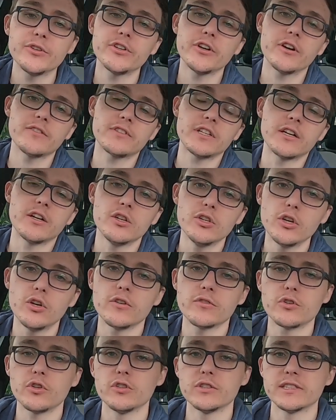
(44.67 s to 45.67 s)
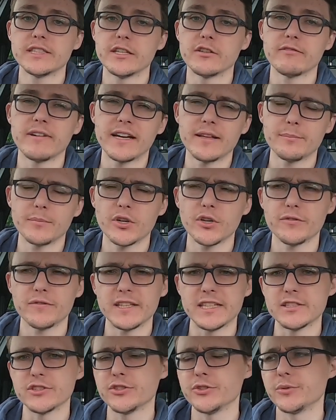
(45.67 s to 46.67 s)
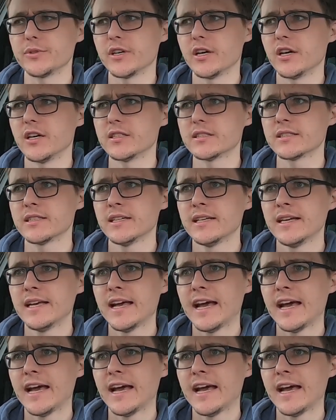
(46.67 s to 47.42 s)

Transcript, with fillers: you know I've done a lot of content around both these two cars,